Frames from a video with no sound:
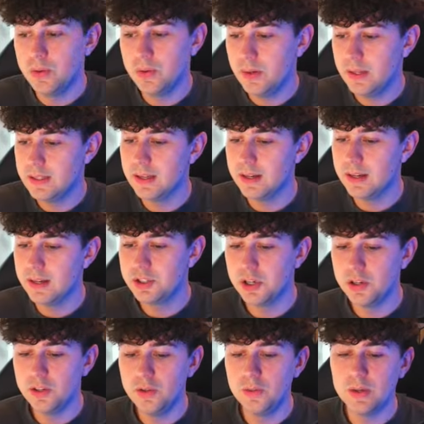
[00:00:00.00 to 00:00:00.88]
It's gonna
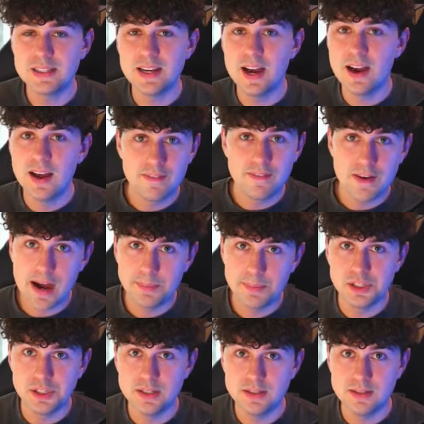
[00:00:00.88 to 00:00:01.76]
show you a ton of
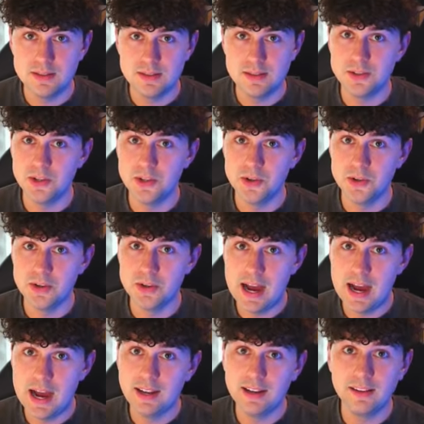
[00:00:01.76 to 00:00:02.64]
options, so you're
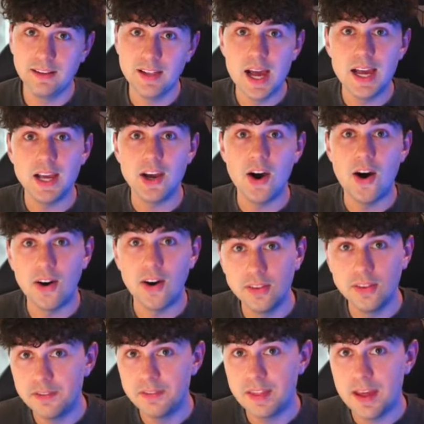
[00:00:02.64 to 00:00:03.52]
not gonna like
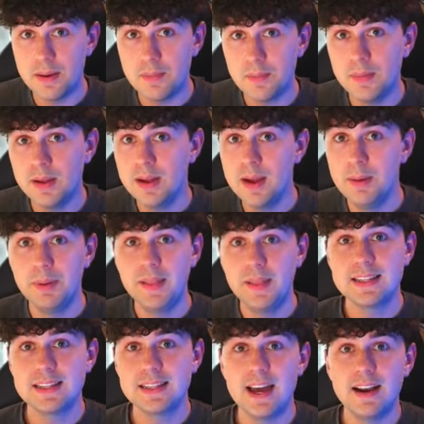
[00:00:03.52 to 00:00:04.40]
all of them, but
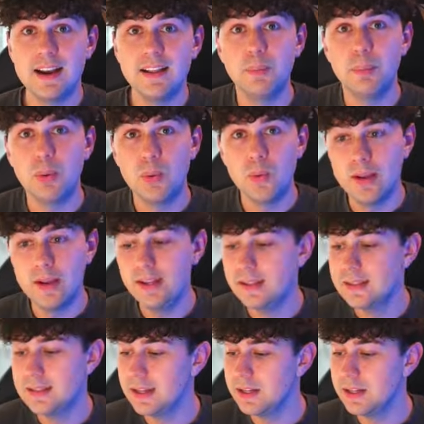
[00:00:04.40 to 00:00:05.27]
that's kind of the
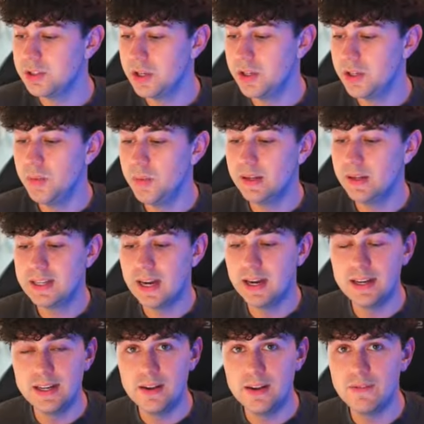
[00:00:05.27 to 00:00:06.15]
point. It's gonna show you a
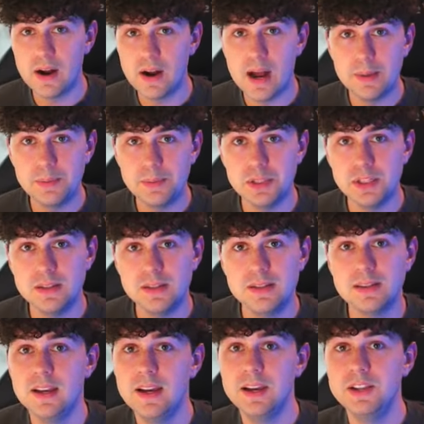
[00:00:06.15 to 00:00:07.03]
ton of different
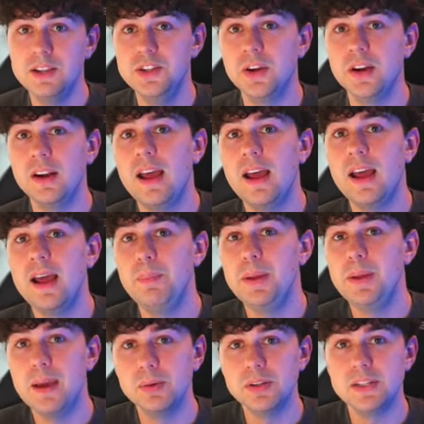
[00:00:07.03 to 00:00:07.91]
options, so you're gonna
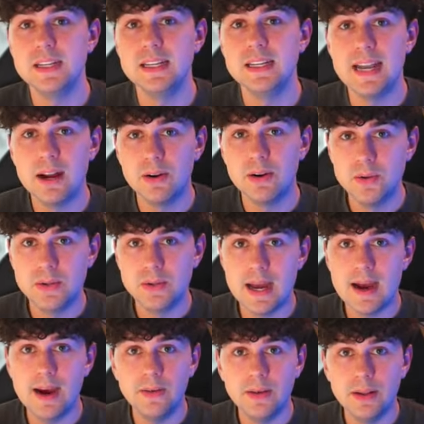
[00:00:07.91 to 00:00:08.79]
be able to narrow
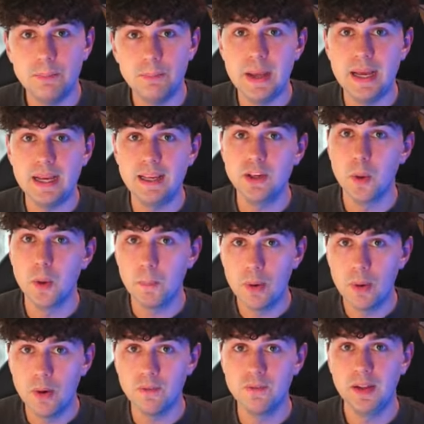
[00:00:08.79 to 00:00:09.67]
down and pick your
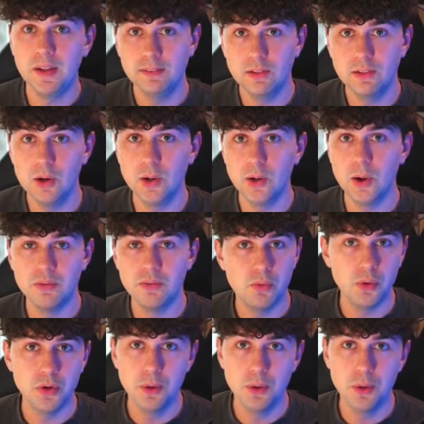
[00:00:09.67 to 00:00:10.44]
perfect logo for your